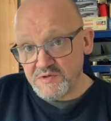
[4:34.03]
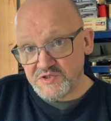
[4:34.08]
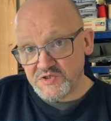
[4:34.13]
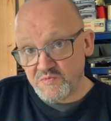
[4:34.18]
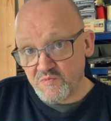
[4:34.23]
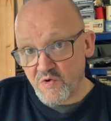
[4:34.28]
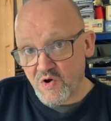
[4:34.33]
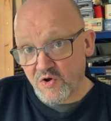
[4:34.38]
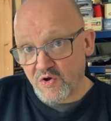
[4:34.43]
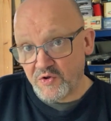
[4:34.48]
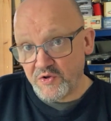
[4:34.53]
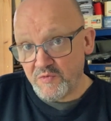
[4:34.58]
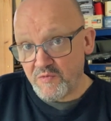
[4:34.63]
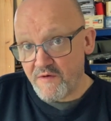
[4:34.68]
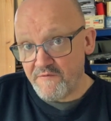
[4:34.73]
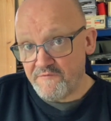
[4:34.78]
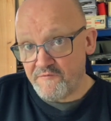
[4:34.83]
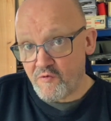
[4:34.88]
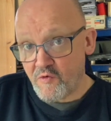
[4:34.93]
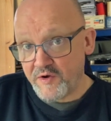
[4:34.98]
some work on the
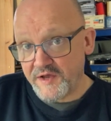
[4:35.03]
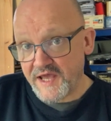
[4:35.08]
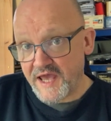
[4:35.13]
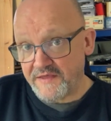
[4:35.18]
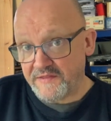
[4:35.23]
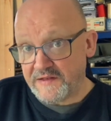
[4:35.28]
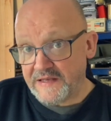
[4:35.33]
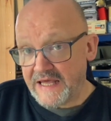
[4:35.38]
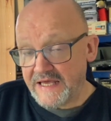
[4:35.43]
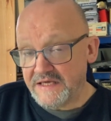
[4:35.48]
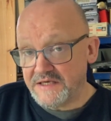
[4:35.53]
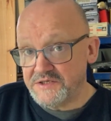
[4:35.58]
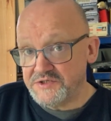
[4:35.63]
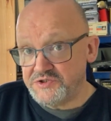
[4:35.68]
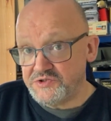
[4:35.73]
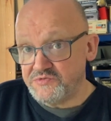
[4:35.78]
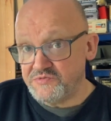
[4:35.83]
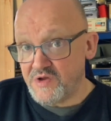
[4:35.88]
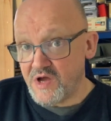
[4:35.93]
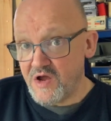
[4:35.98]
1/48th Lanc,
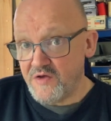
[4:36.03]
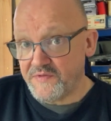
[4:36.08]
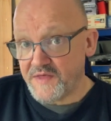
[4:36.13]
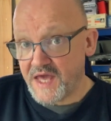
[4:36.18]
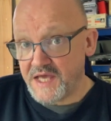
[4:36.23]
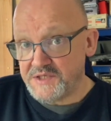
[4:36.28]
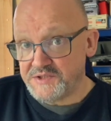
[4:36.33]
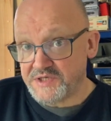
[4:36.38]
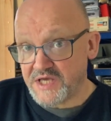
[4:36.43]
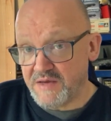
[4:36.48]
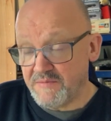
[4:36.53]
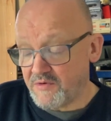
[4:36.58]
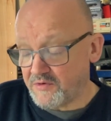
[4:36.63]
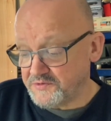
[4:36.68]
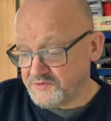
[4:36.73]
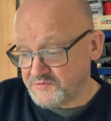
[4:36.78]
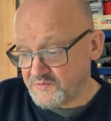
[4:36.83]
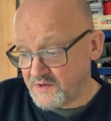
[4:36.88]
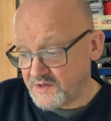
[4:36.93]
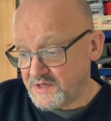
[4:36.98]
as you know, the HK
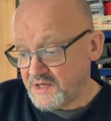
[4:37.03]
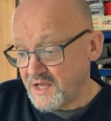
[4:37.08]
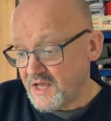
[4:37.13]
Models one,